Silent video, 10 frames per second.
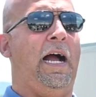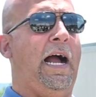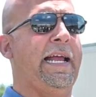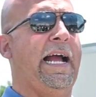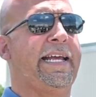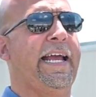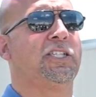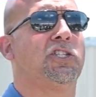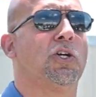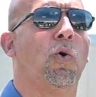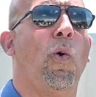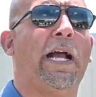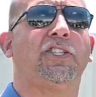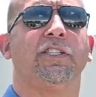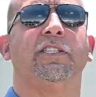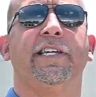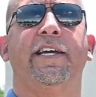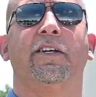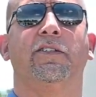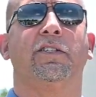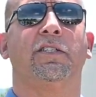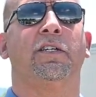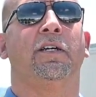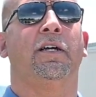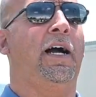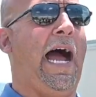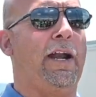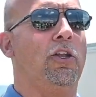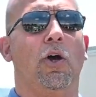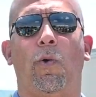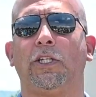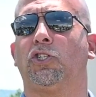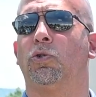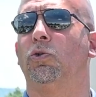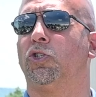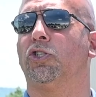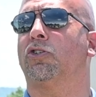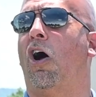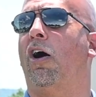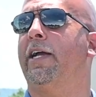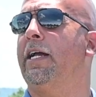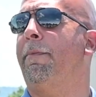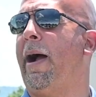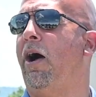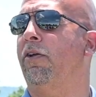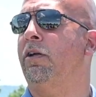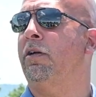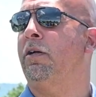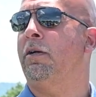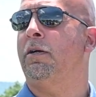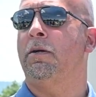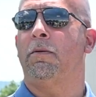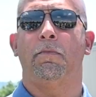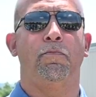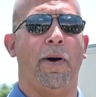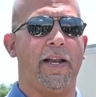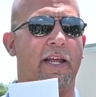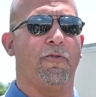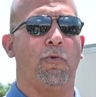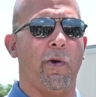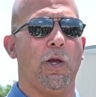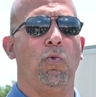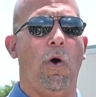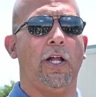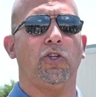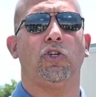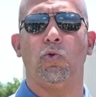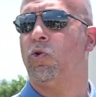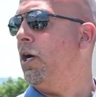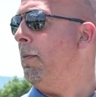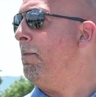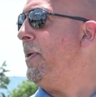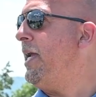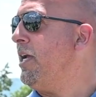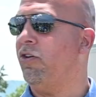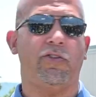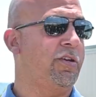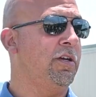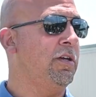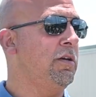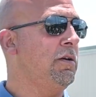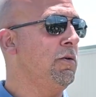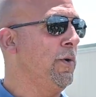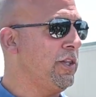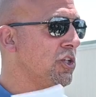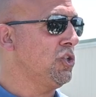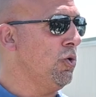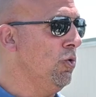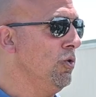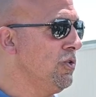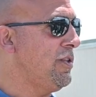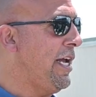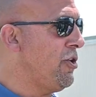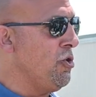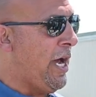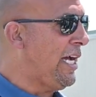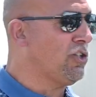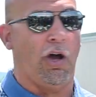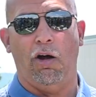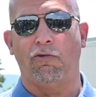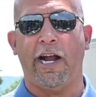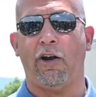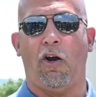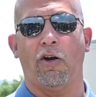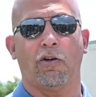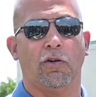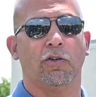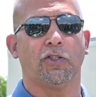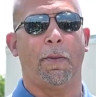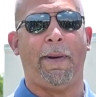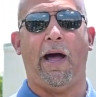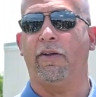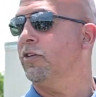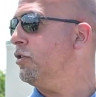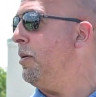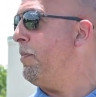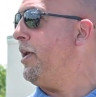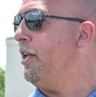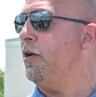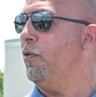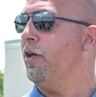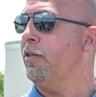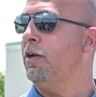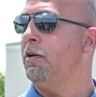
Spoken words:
I guess the question is, I don't know what schools you're talking about, but if we want to compete with the schools that you guys all write articles about us competing with,